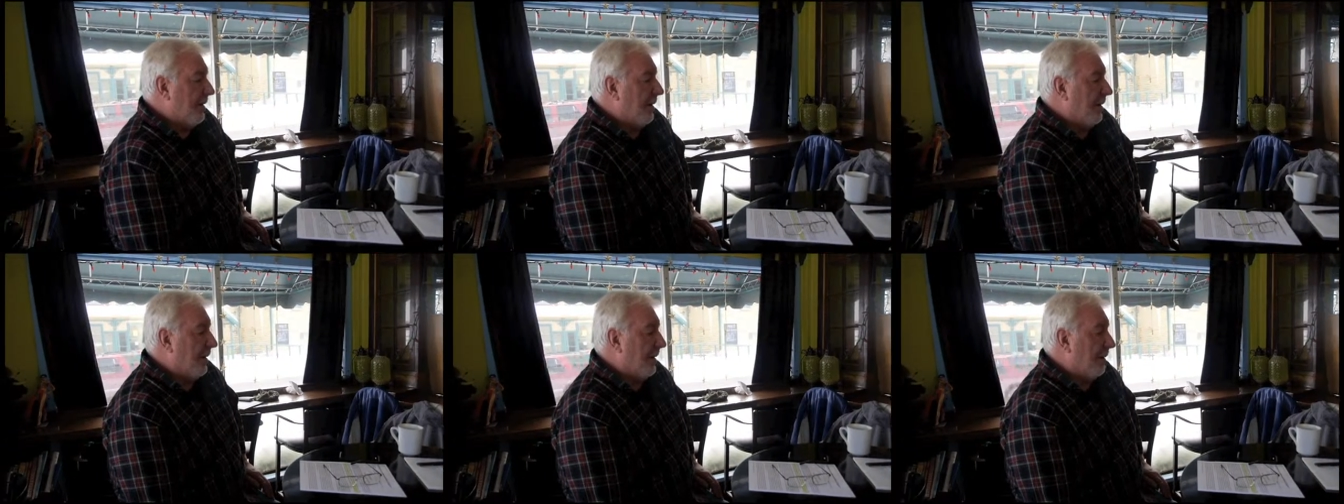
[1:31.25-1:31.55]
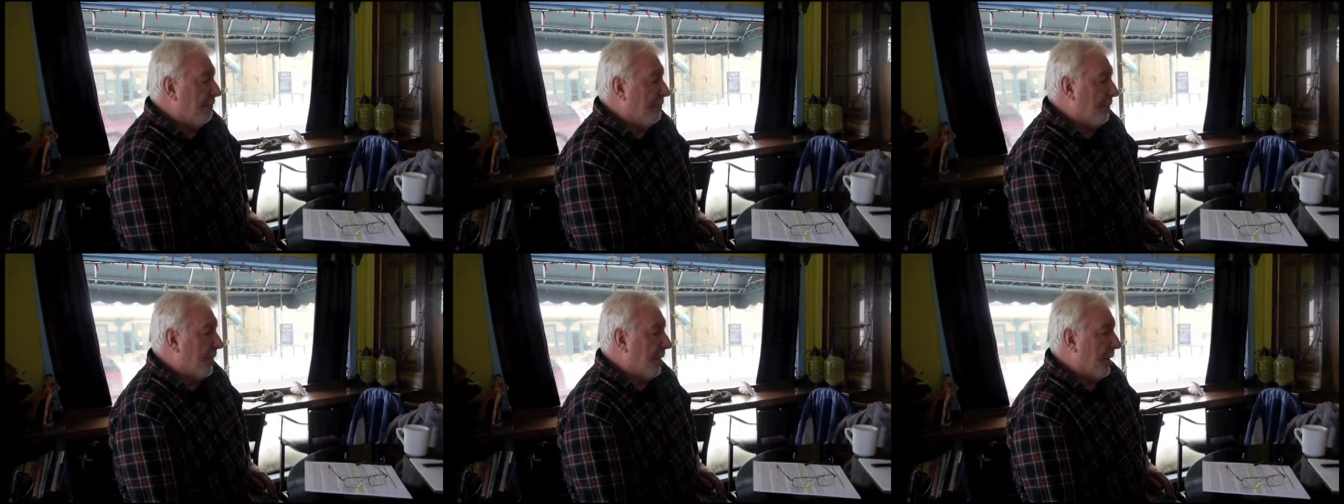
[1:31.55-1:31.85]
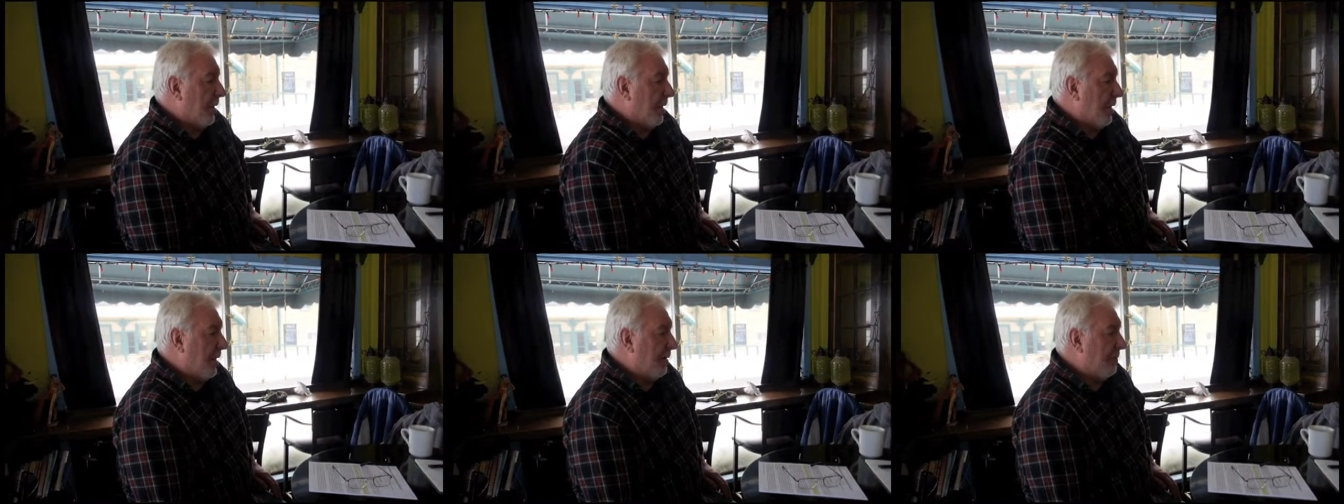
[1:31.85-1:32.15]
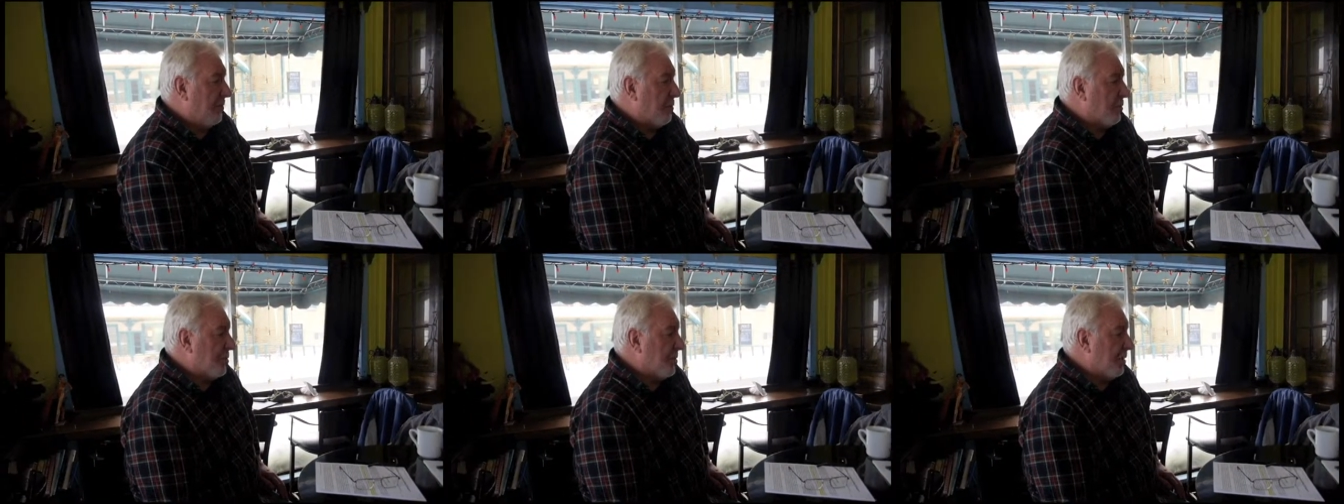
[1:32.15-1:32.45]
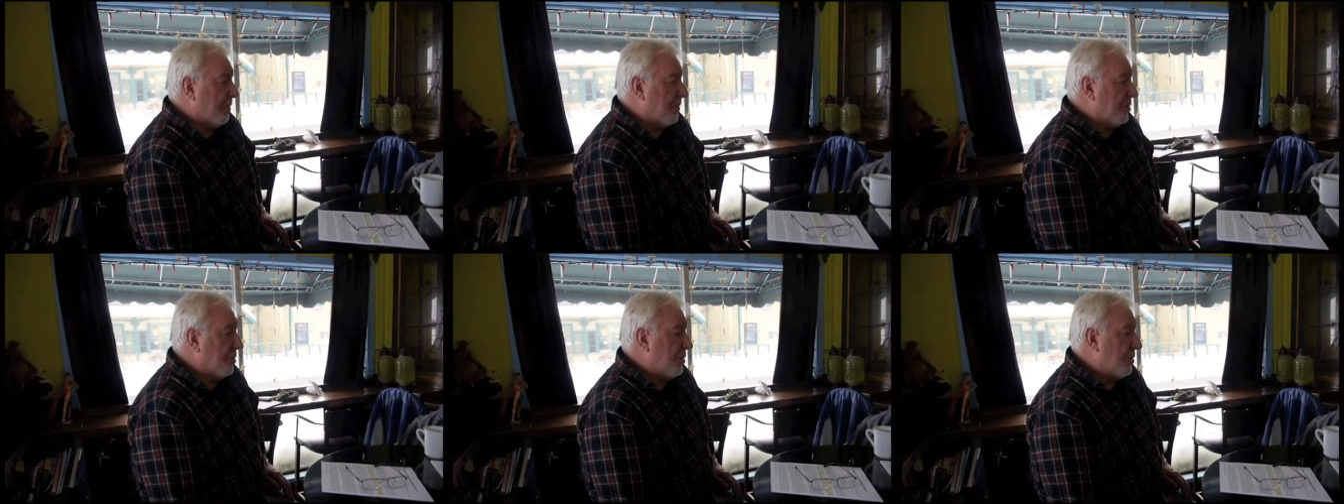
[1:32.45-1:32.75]
And of course,
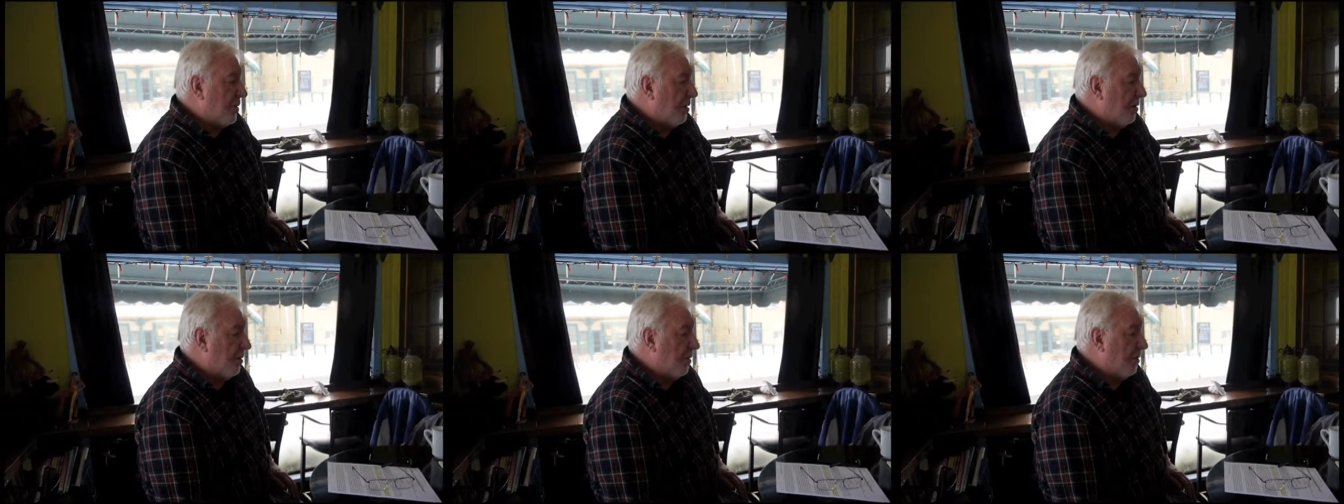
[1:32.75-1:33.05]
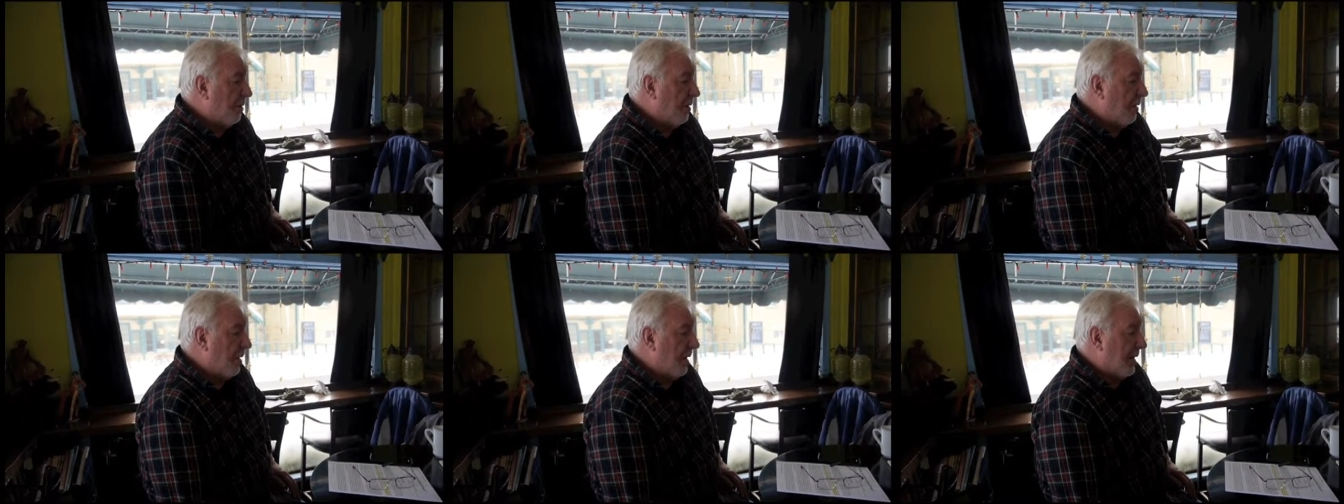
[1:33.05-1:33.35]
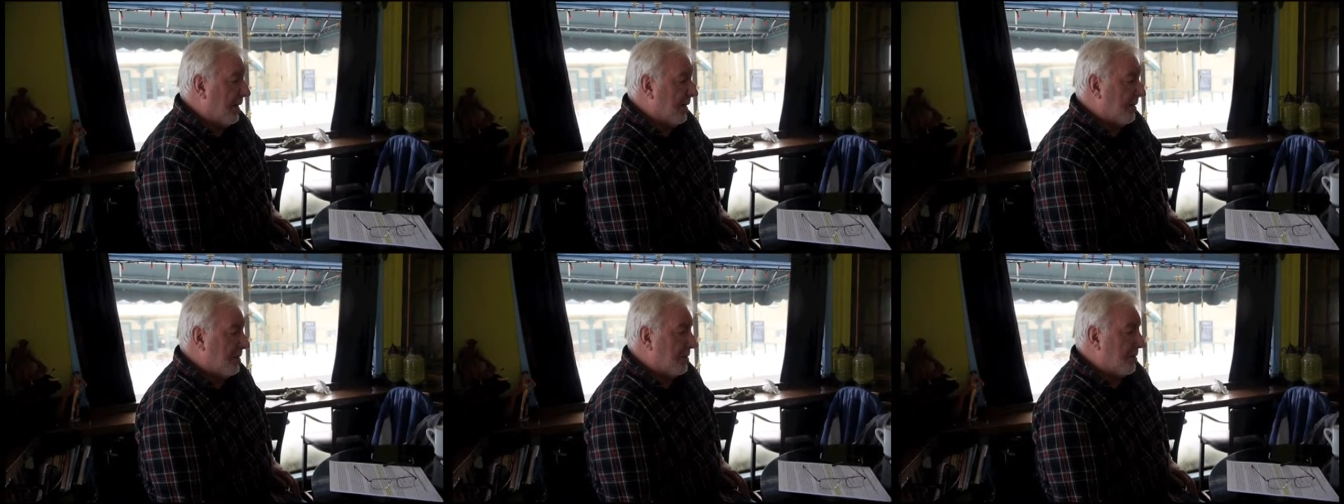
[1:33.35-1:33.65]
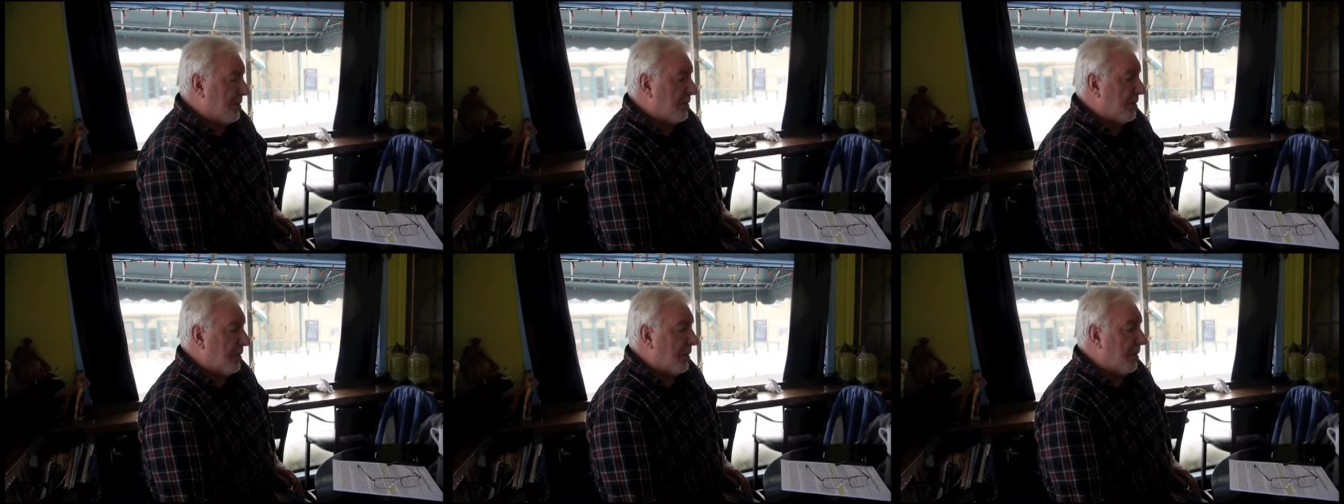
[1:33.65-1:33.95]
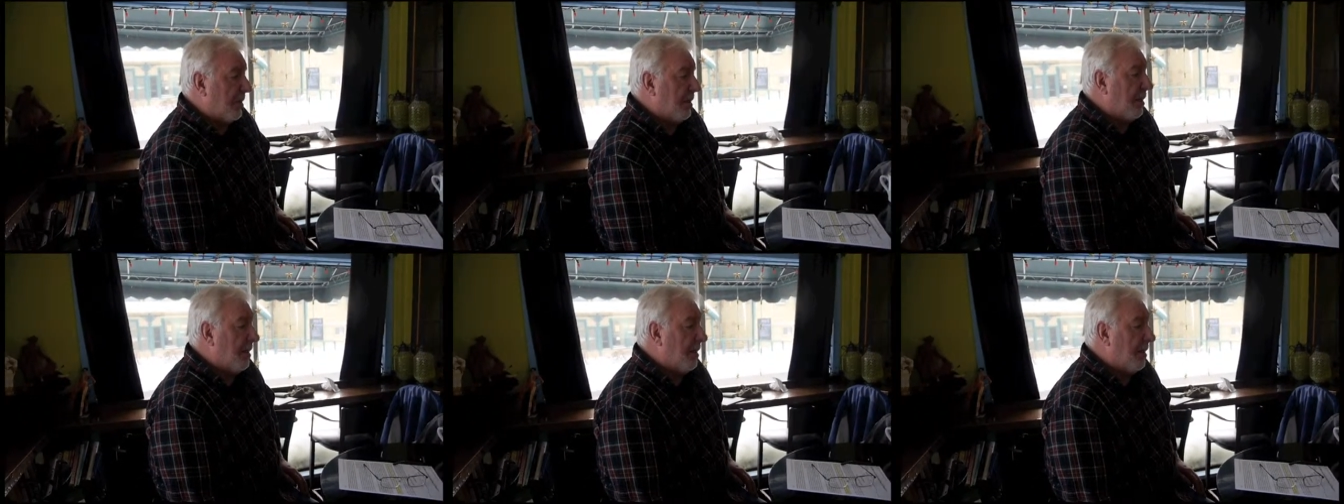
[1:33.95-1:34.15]
it was you as